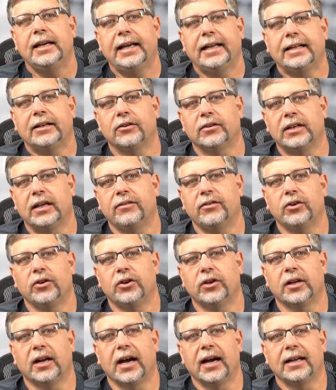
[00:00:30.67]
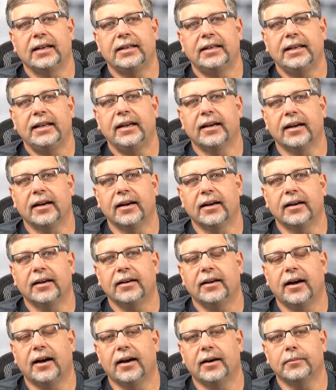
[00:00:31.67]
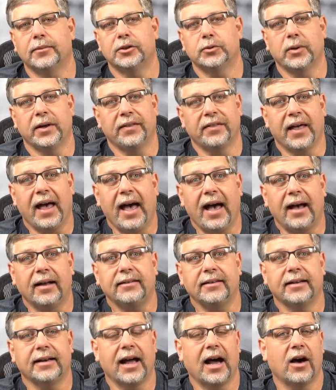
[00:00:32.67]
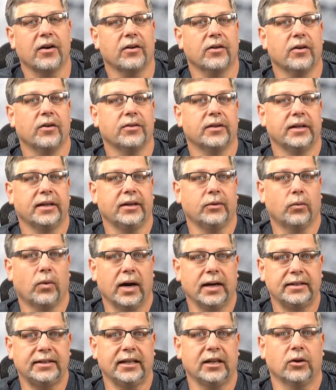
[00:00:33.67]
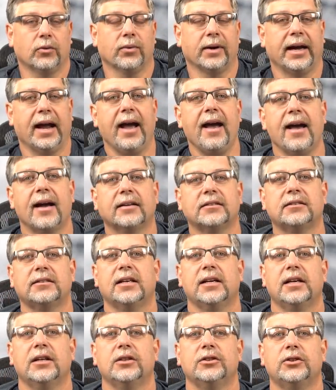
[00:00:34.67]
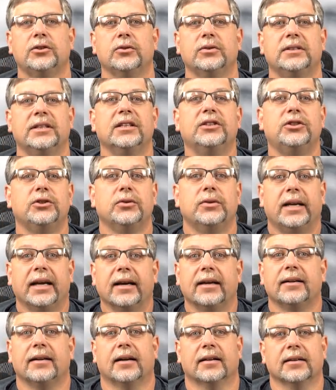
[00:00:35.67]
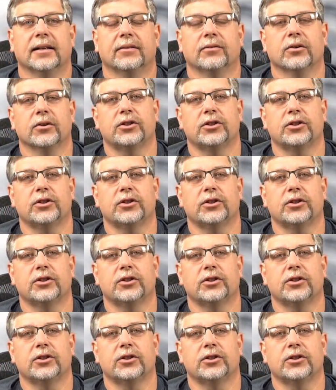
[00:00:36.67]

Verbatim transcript: and it'll give you a good idea uh, between that and how the whitetail reacts to did you get a liver